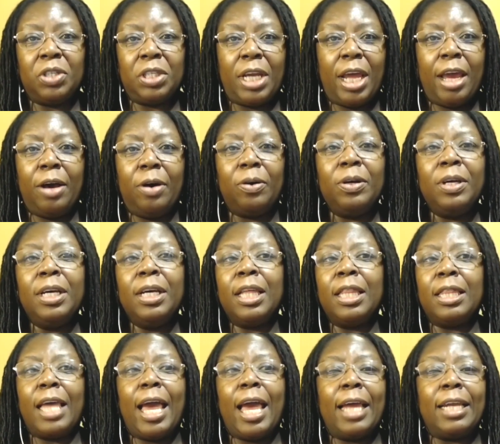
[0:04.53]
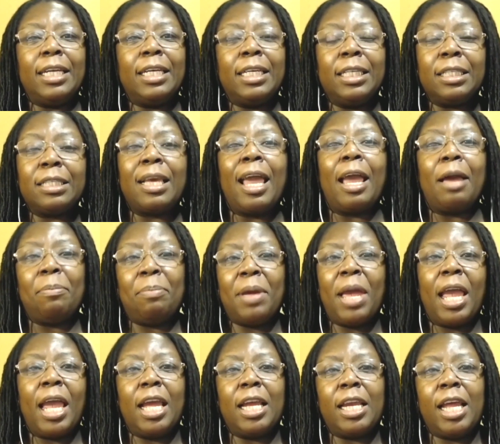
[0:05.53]
now that his
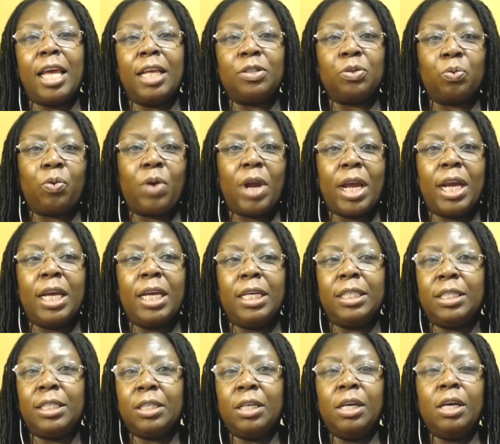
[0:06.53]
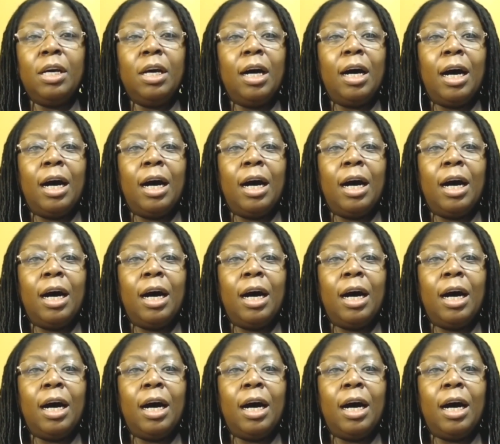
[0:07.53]
campaign has raised